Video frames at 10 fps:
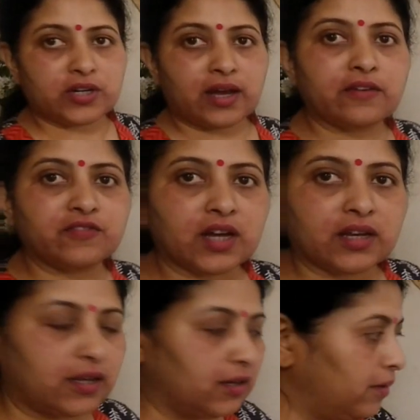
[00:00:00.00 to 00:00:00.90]
what I have
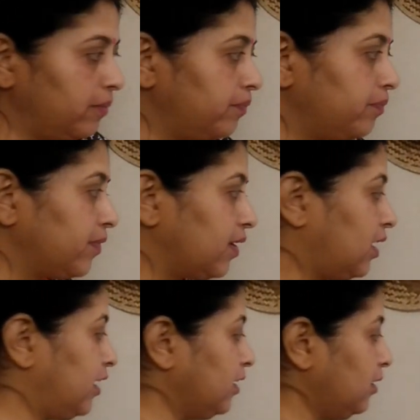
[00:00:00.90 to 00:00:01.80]
done here.
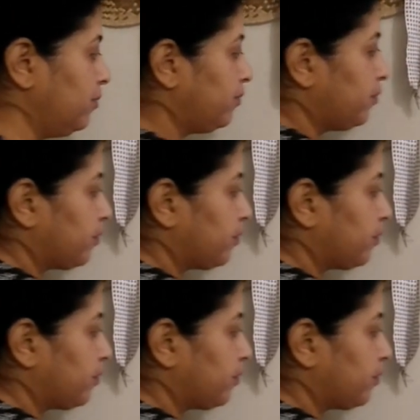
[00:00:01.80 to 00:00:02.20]
Clear?